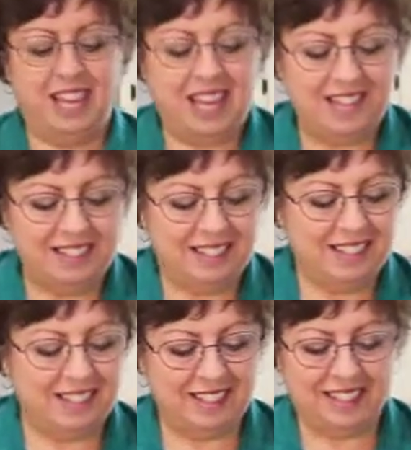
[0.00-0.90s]
Okay.
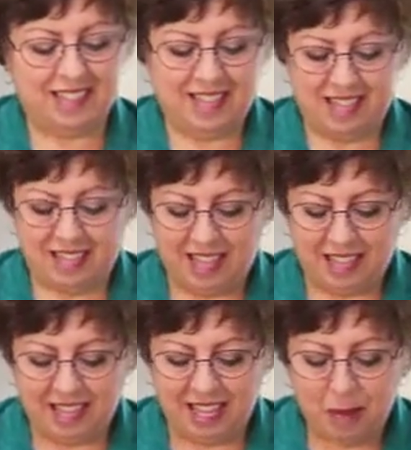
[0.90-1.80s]

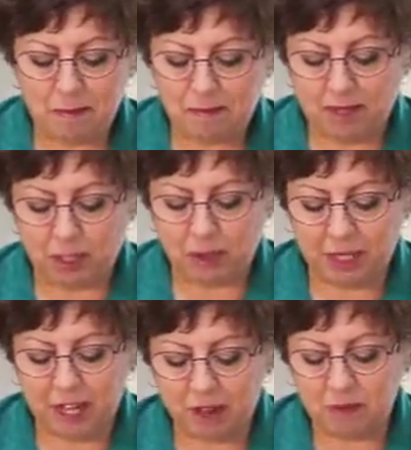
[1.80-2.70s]
Yep, there we
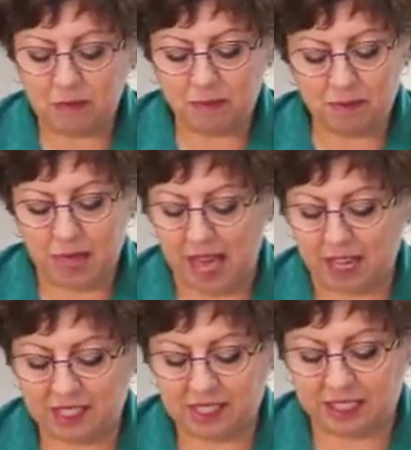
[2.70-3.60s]
go.
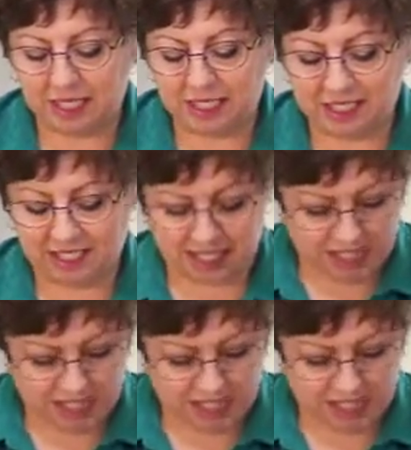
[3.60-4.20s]
Excellent.